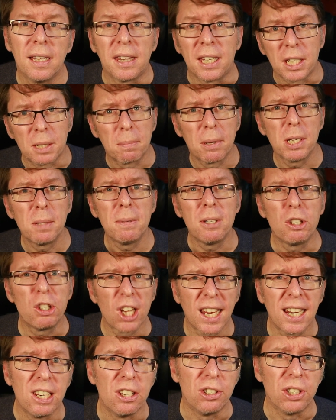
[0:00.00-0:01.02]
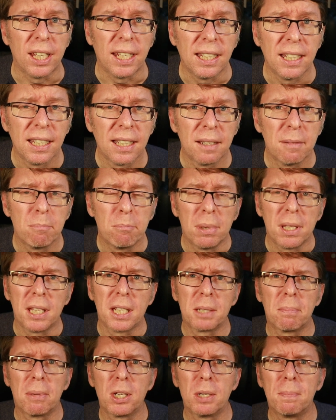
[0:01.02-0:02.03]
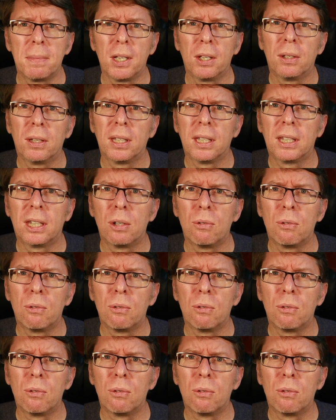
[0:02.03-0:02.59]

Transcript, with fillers: They're supposed to be challenging, but they're supposed to be on